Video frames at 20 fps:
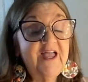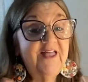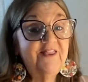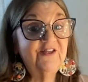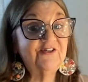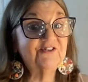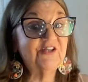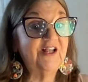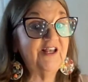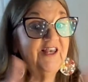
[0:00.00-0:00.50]
And
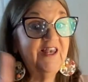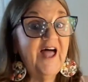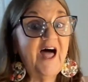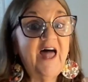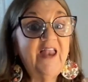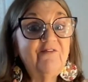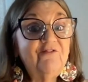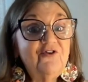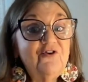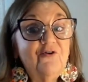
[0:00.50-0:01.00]
there's a
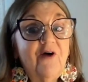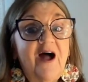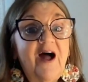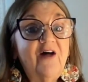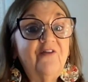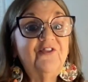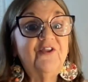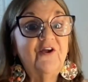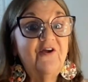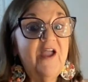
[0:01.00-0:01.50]
lot of you
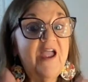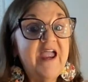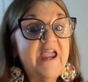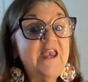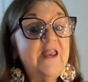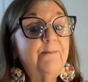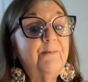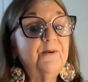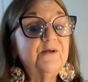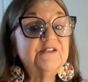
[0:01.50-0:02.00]
out there.
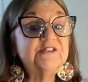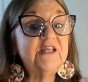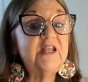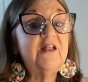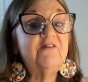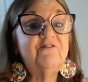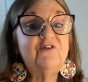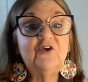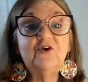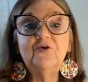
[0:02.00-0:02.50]

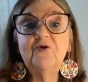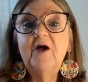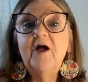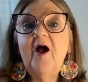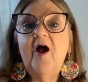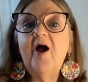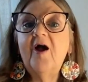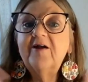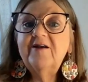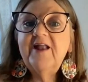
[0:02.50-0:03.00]
80% of you
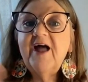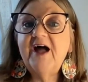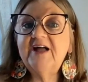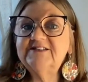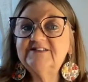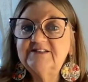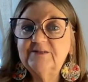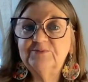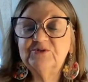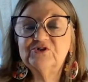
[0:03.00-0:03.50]
are not
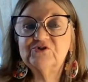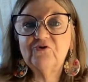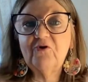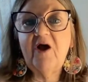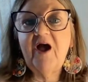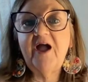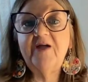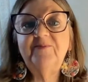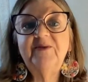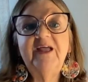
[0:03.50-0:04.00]

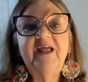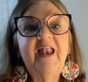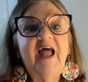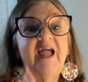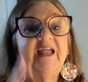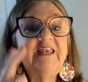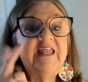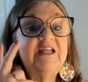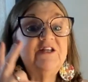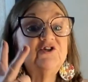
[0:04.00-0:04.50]
subscribed. And
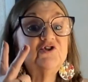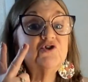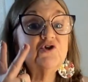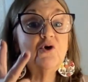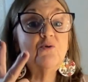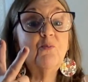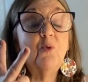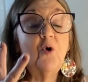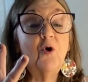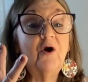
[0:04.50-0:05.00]
I need
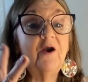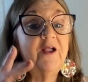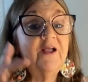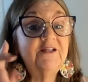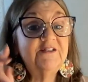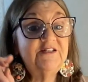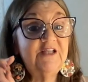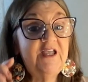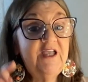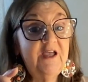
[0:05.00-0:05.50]
2 more
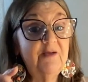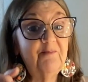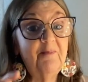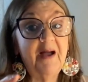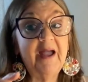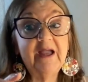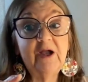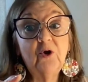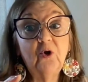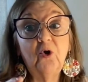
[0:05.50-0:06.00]
to hit
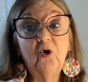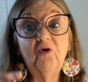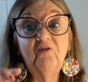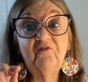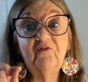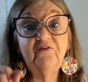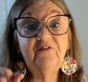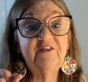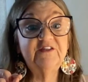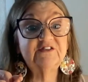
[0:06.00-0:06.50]
my goal
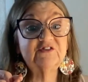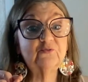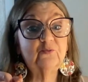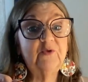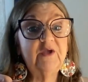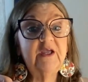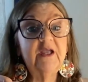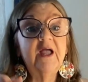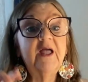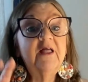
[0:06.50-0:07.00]
for this
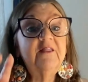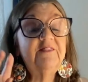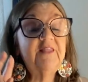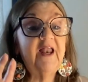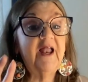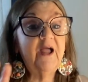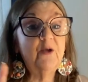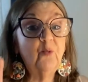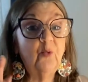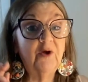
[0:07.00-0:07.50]
week, that
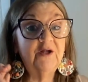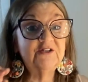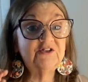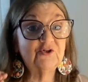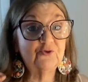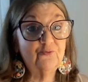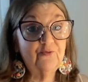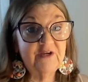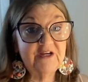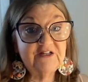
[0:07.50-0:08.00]
I want
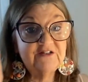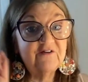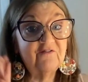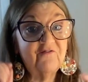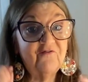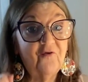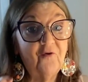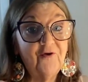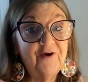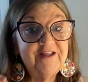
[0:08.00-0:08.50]
to reach
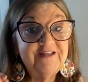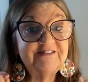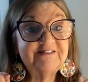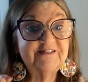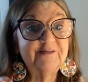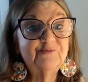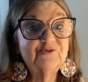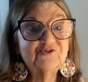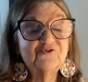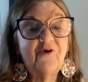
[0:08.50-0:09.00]
40
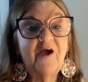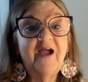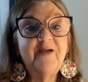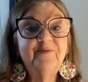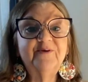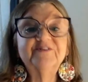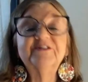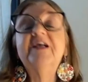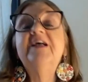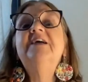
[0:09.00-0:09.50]

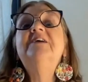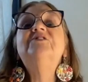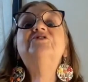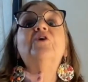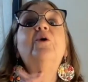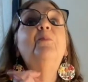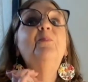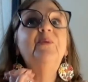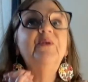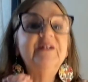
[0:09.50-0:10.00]
subscribers.
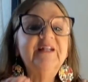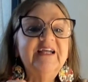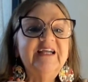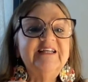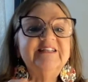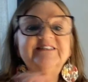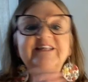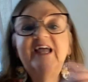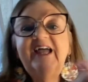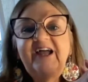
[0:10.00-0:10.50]
So
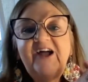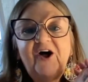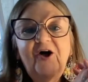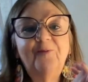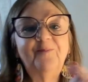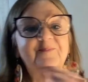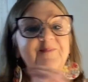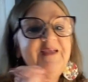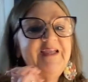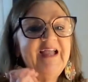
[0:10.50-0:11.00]
please
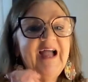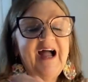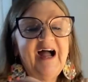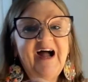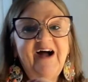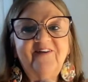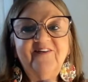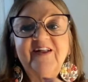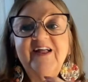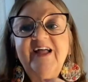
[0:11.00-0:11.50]
help me
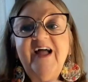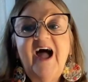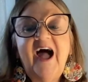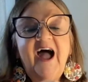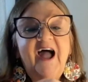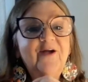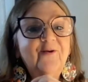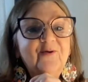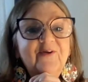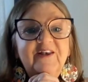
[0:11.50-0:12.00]
out.
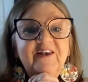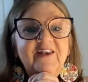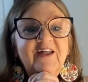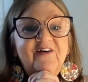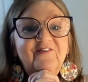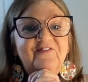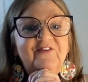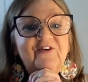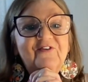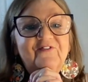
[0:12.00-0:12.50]
I would
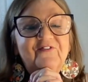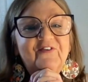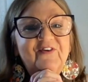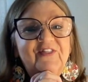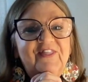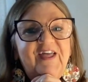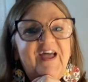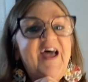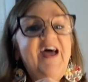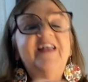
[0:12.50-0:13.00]
love you for
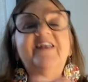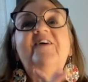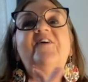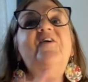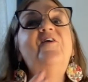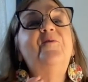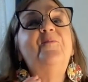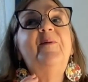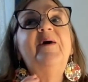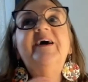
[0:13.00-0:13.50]
that.
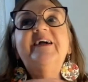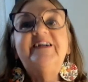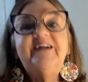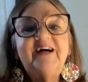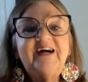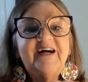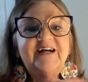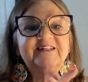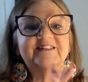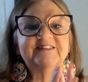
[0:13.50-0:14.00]
Oh my
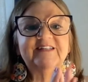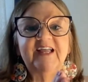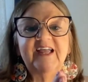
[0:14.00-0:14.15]
gosh.